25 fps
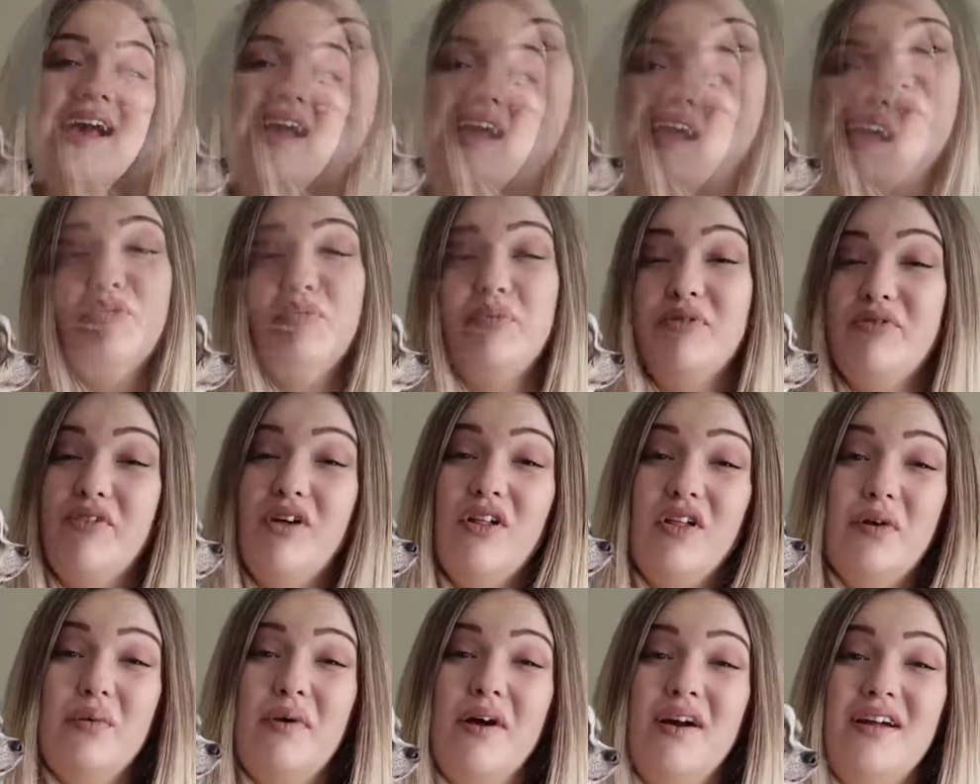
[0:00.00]
If you've been
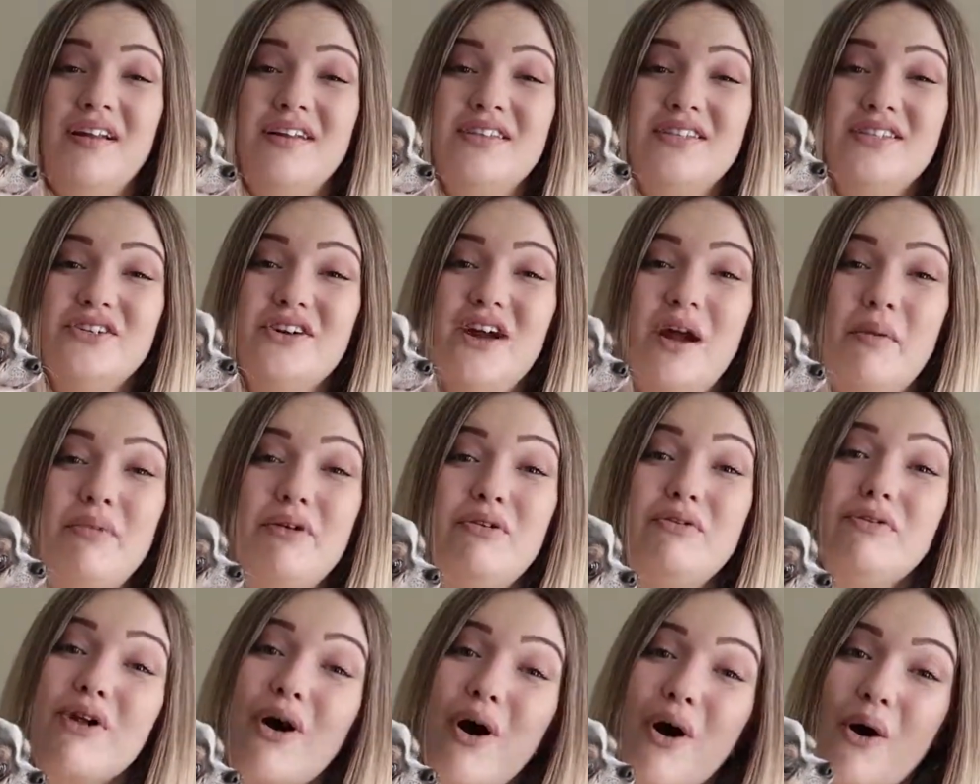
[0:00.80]
following me on Instagram,
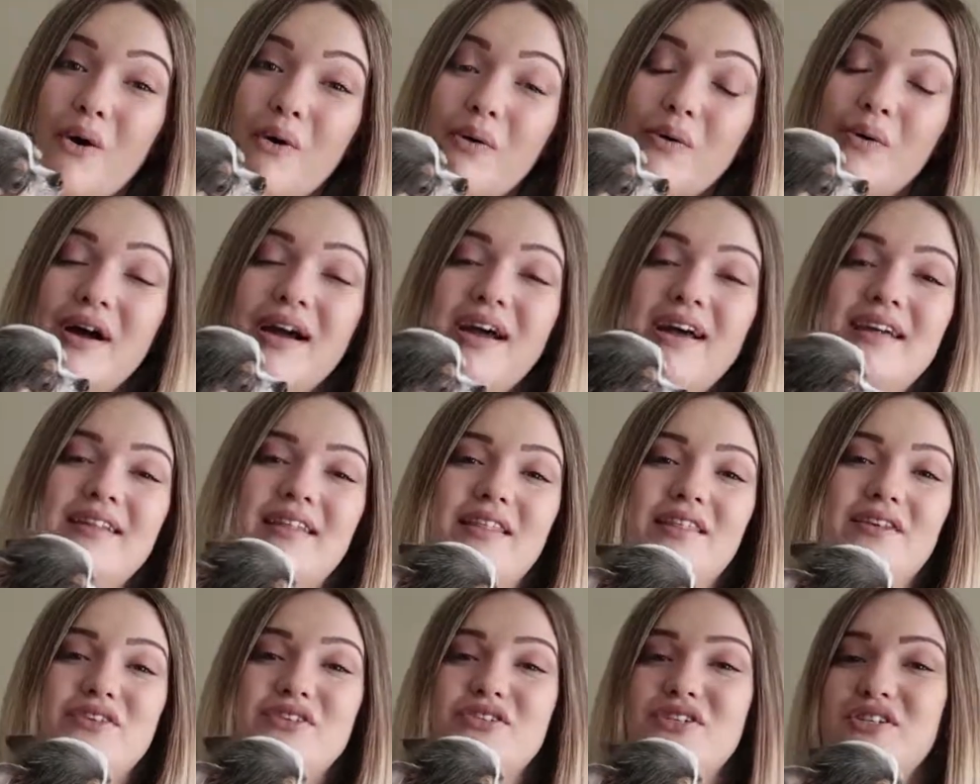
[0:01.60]
you know
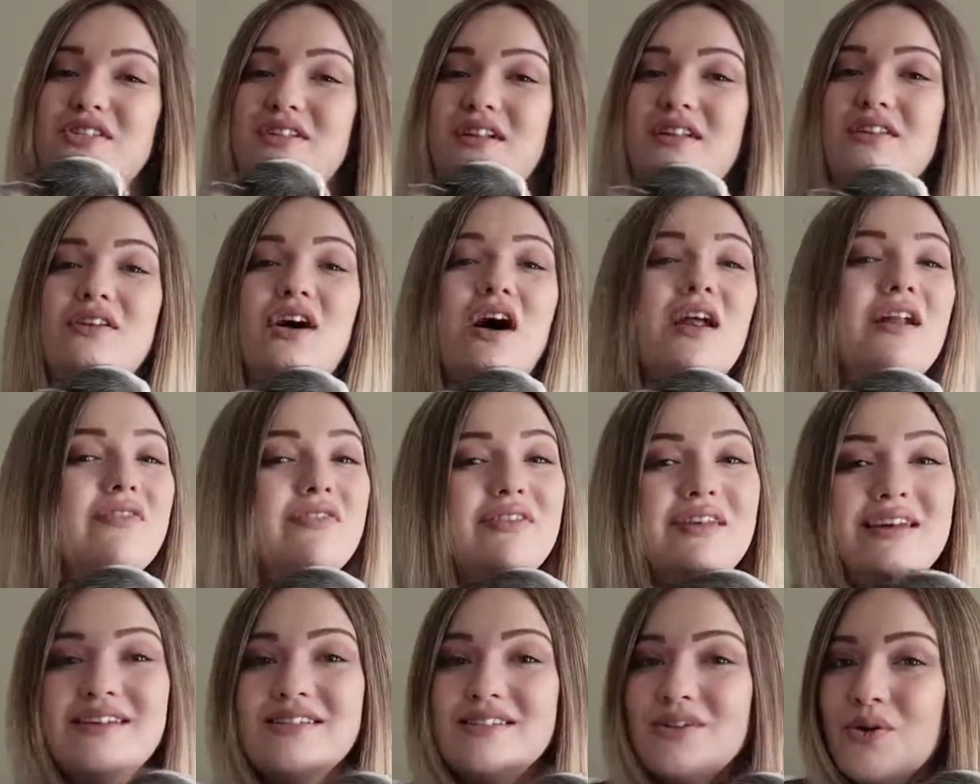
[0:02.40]
that there's just a lot of
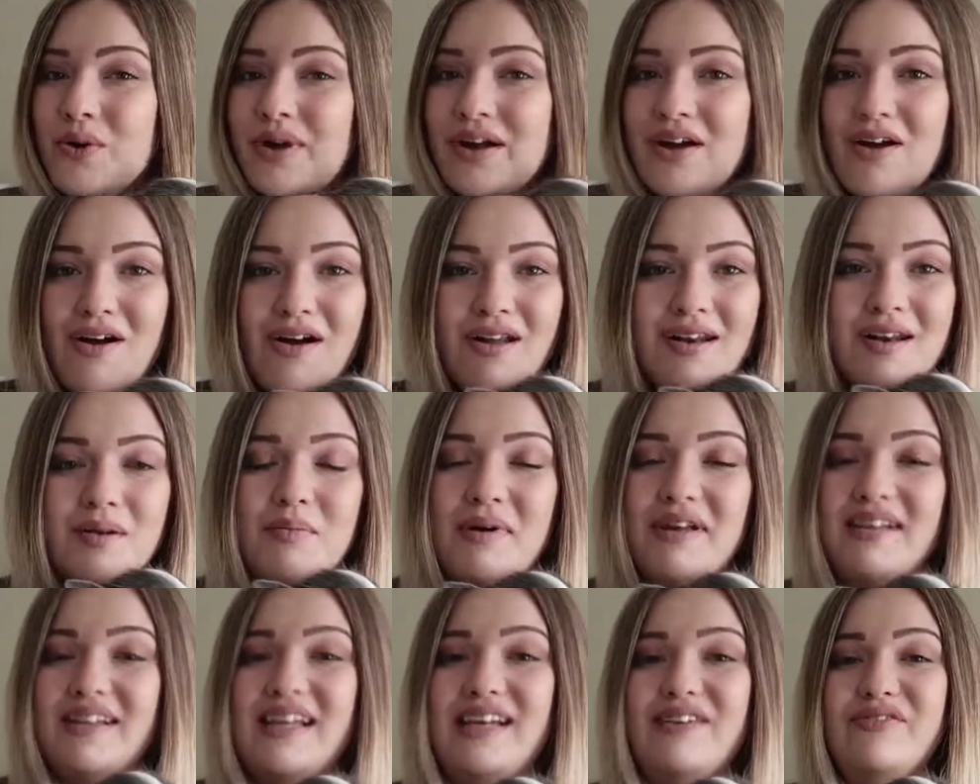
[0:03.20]
things going on in
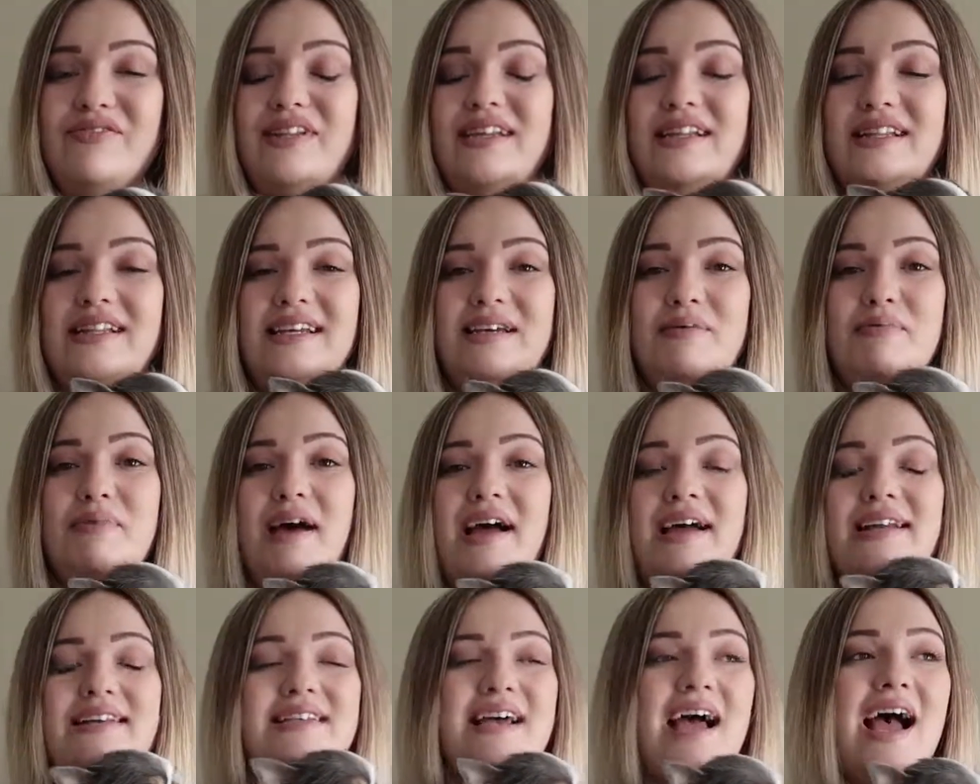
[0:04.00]
my life lately,
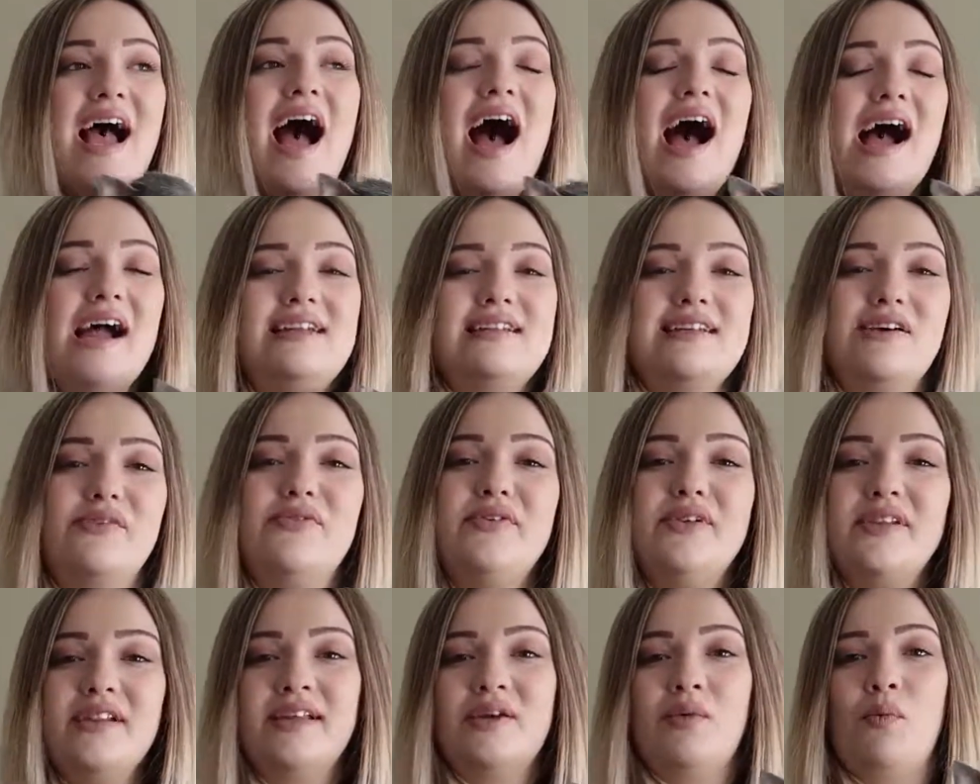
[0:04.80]
but I
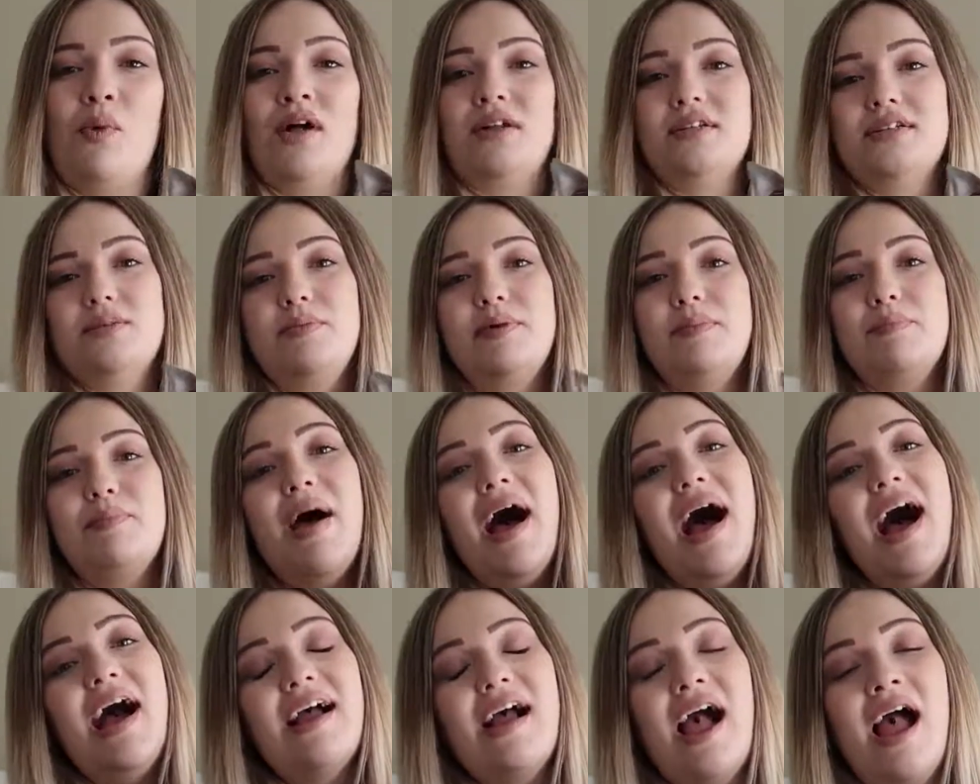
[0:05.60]
definitely want to be
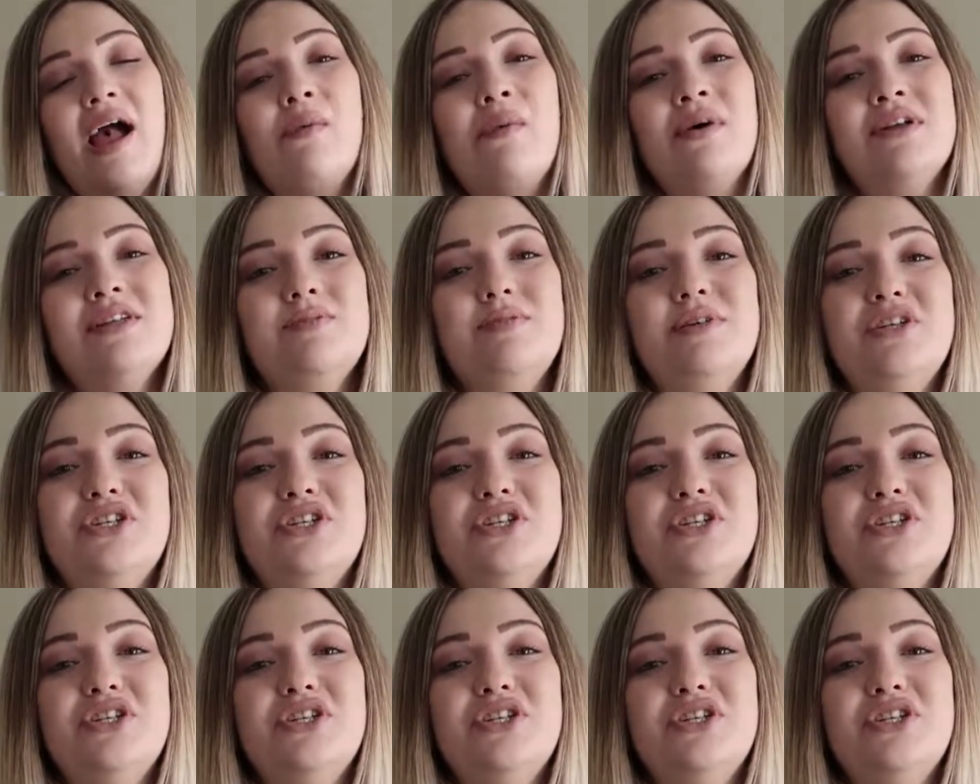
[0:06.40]
back. I want to